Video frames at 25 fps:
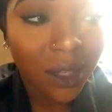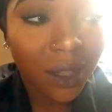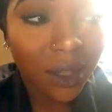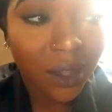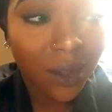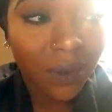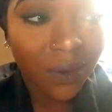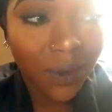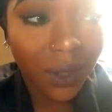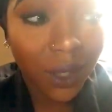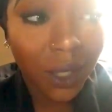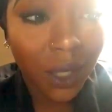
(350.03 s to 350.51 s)

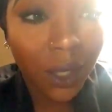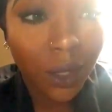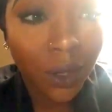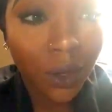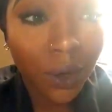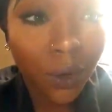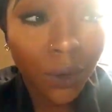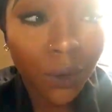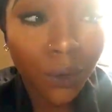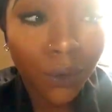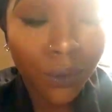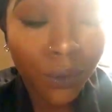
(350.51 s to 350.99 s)
the
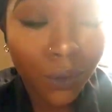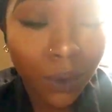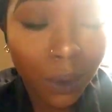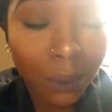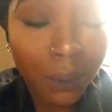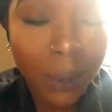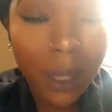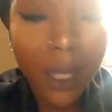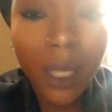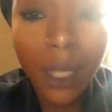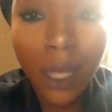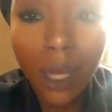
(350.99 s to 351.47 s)
video
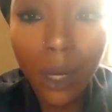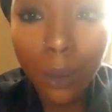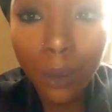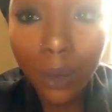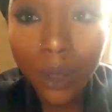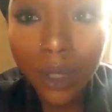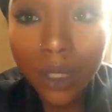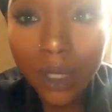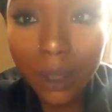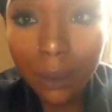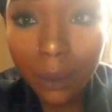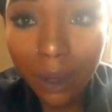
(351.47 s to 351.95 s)
from my
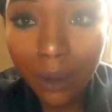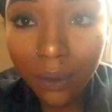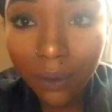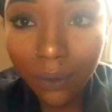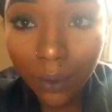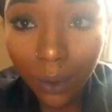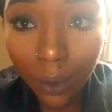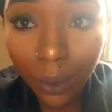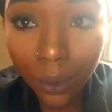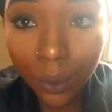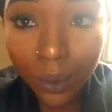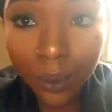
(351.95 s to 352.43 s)
camera to my
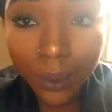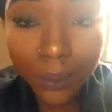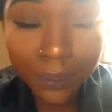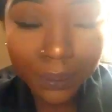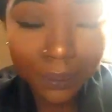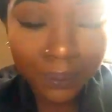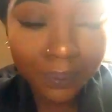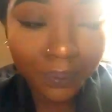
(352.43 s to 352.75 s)
phone